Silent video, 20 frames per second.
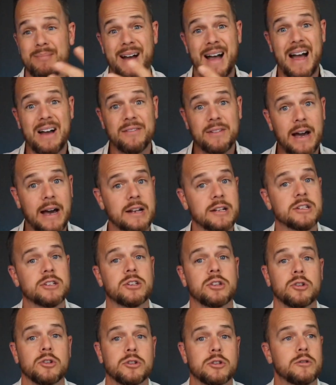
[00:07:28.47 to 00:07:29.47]
I've got a
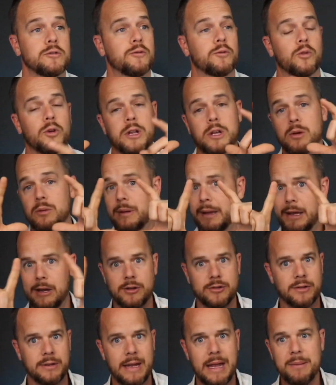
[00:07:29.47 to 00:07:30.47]
solution for you.
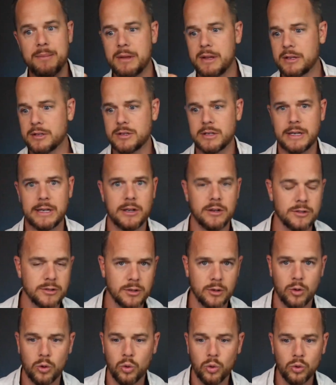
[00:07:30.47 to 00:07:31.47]
Here's an image, here's
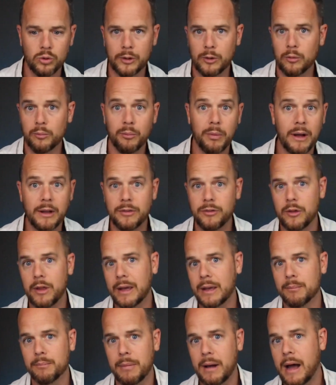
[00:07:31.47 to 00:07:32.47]
a cool little button you
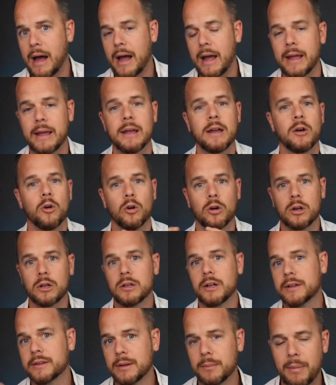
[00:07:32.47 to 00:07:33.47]
can buy or
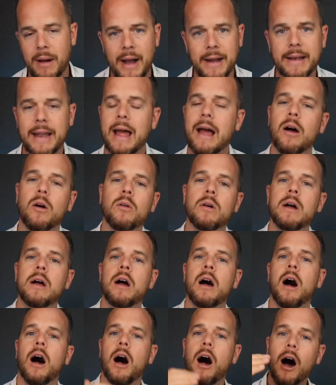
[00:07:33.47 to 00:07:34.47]
click to buy now.
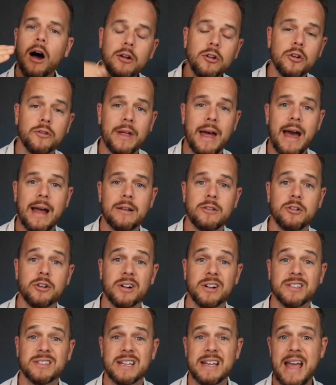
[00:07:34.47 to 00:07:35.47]
Under that, you're
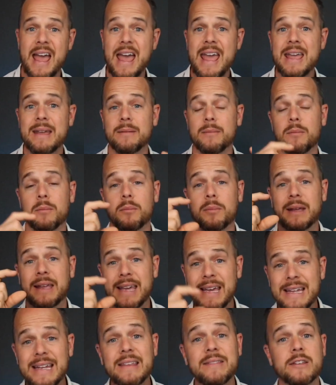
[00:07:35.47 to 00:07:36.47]
gonna say, hey,
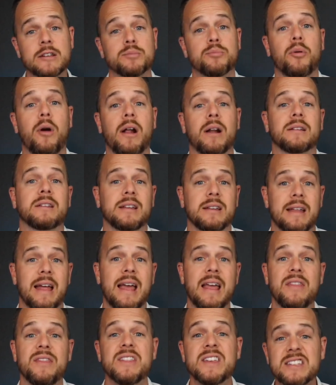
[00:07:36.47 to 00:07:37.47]
getting this product
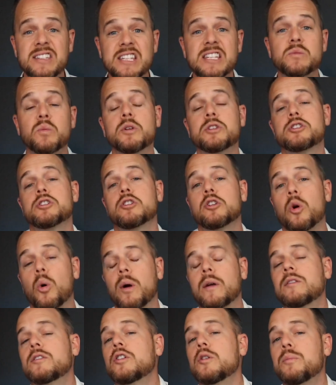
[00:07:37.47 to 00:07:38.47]
today, this is what you're
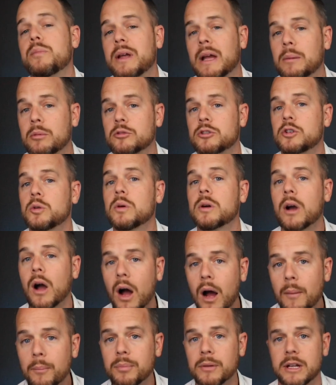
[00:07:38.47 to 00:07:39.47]
going to be able to
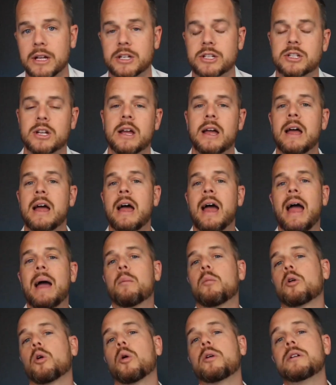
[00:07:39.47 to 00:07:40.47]
accomplish.
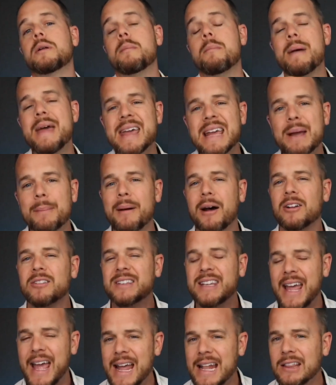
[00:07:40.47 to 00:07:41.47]
And we're going to make
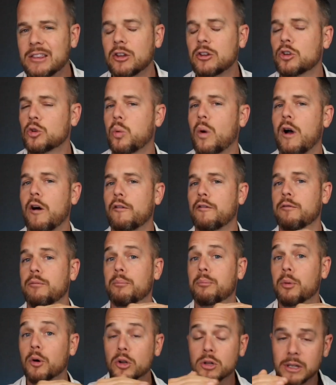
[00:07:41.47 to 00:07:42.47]
about 10 to
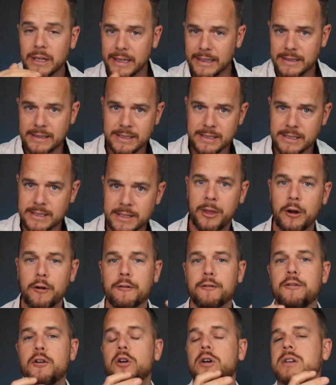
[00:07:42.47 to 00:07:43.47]
12 bullets that are
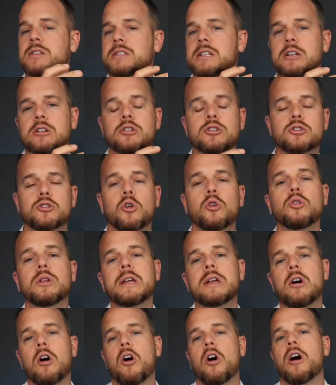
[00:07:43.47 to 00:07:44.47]
focusing
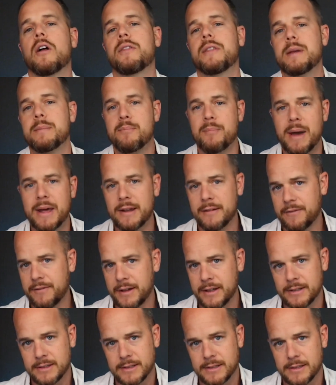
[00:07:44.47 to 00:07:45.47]
solely on the
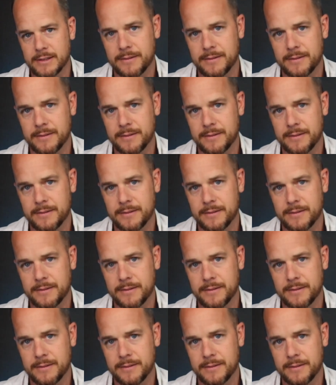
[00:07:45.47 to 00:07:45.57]
benefits.